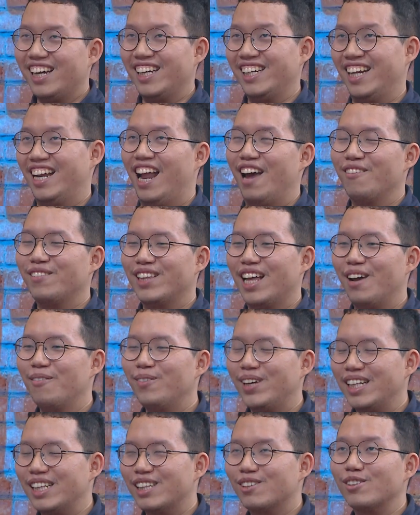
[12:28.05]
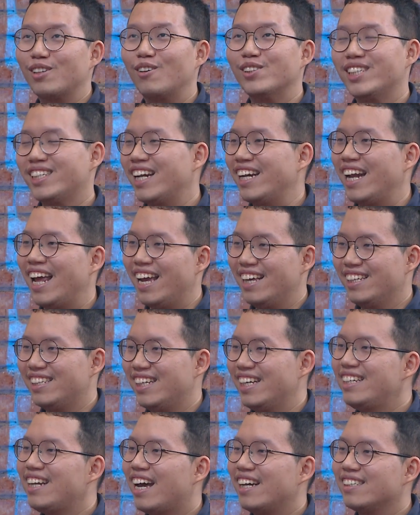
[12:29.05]
In a lifetime, in
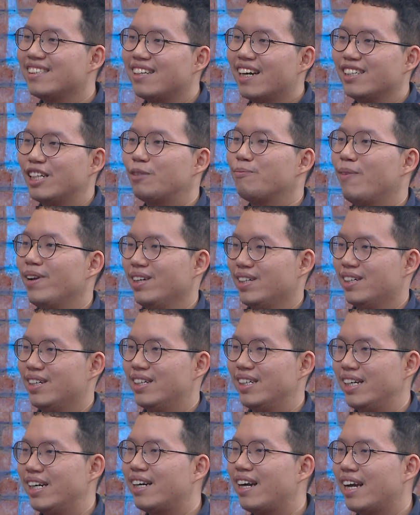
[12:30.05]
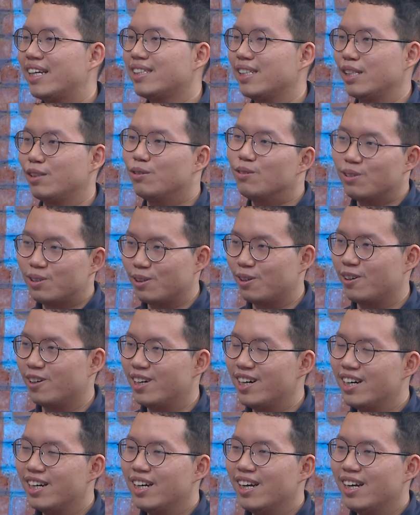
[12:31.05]
2018, I started my career as a tutor